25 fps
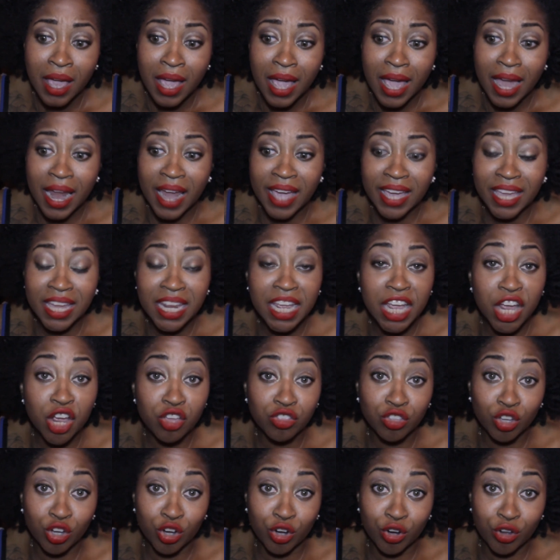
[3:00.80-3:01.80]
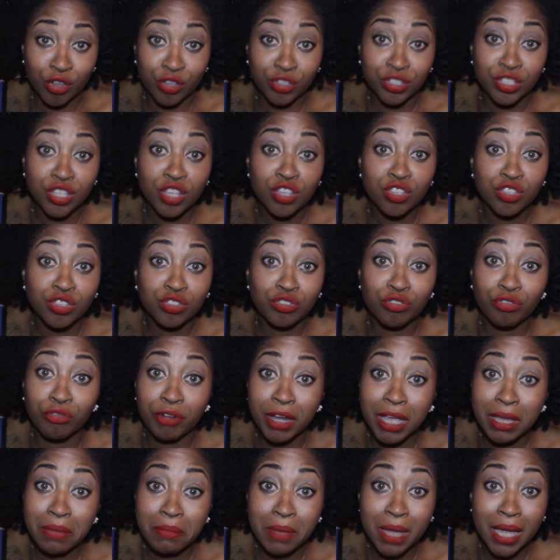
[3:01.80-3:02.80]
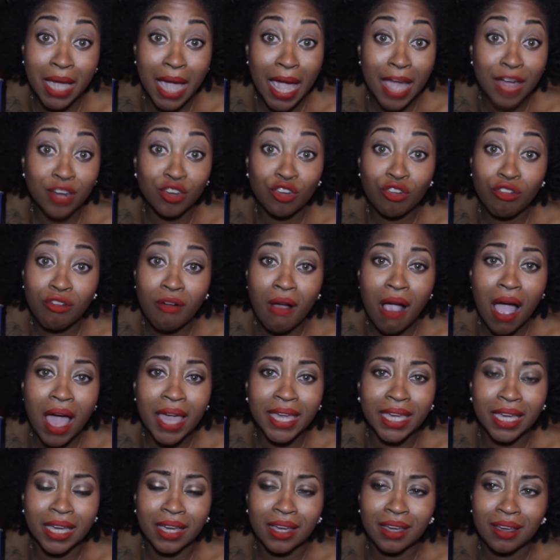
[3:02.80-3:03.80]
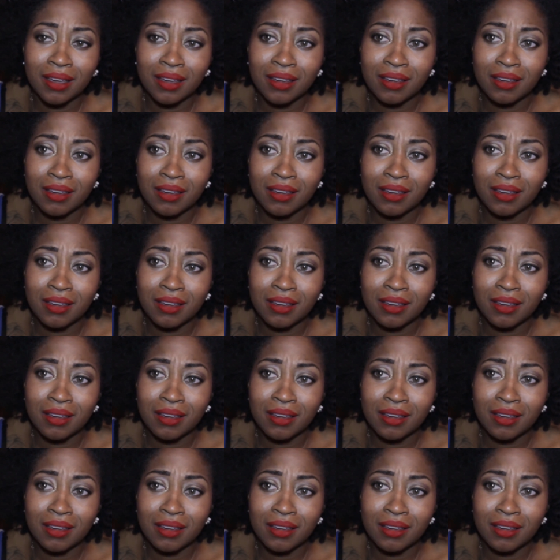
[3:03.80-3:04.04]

And I could hear the girls screaming and crying.